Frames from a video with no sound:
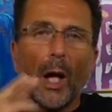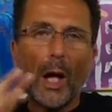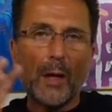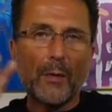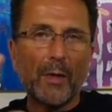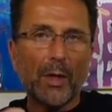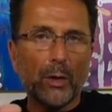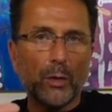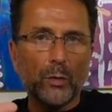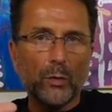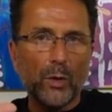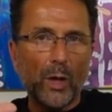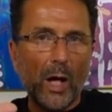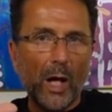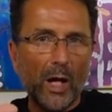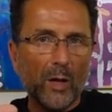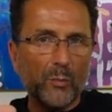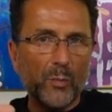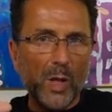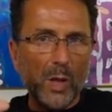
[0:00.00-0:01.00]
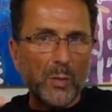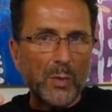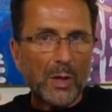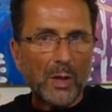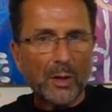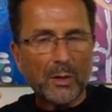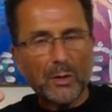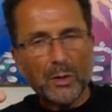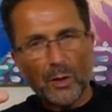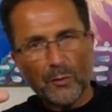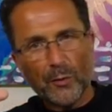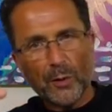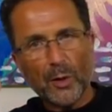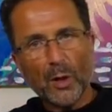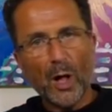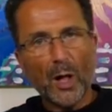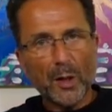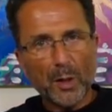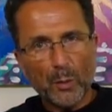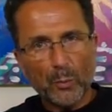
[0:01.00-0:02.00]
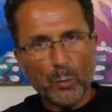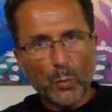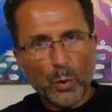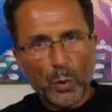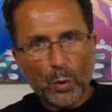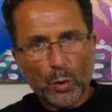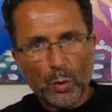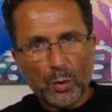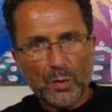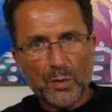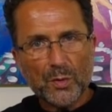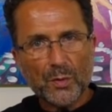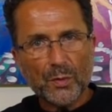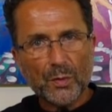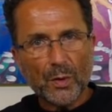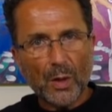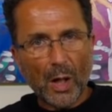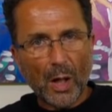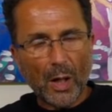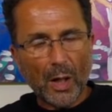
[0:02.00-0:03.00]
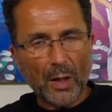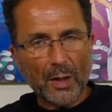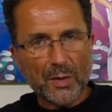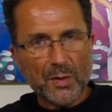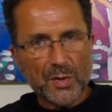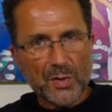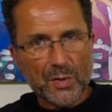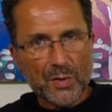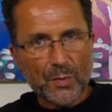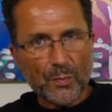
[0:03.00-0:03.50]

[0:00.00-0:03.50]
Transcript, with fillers: and then have maybe a different kind of mood uh,